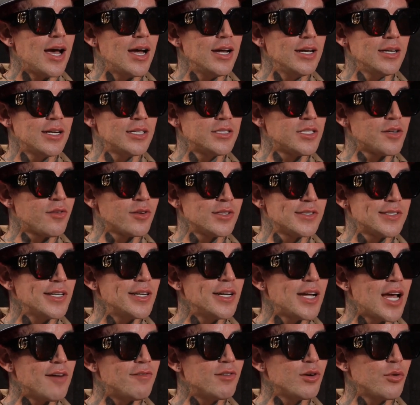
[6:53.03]
in a different
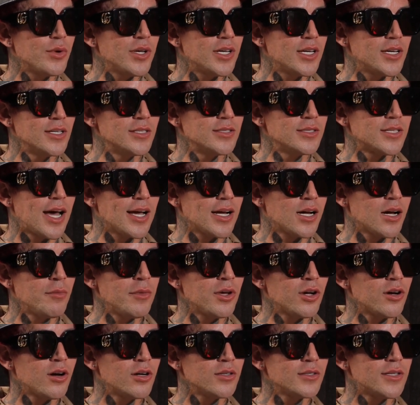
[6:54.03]
city every weekend. I come
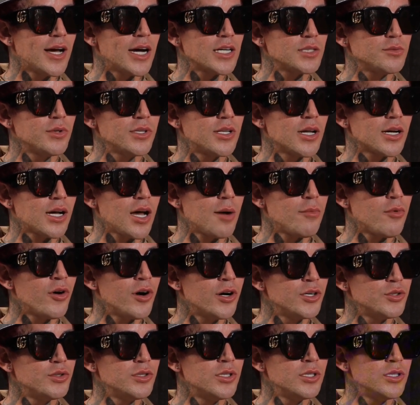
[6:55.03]
in contact with a couple
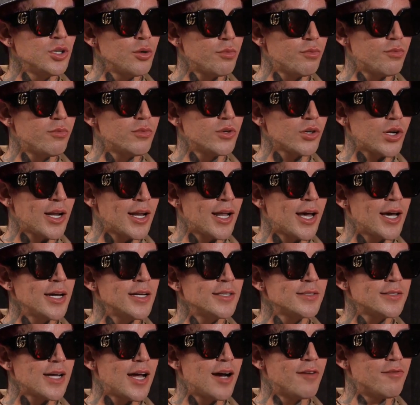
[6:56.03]
hundred new
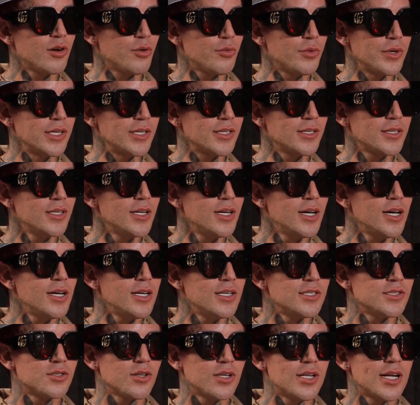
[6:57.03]
clients every week.
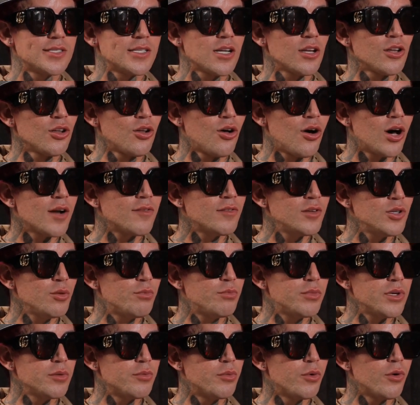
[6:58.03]
So that's a lot of new
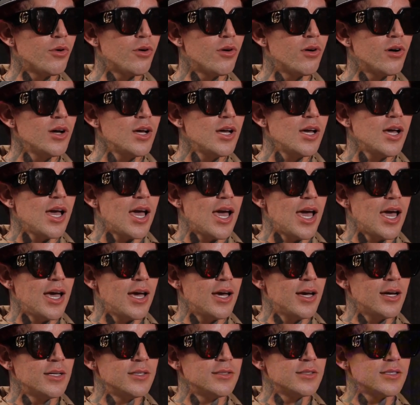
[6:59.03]
people,
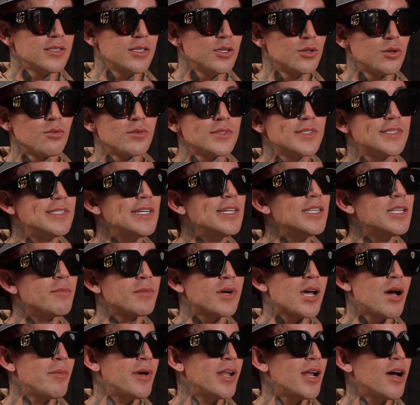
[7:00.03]
and you don't see them
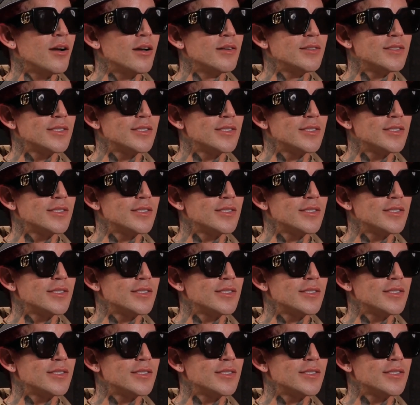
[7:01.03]
coming out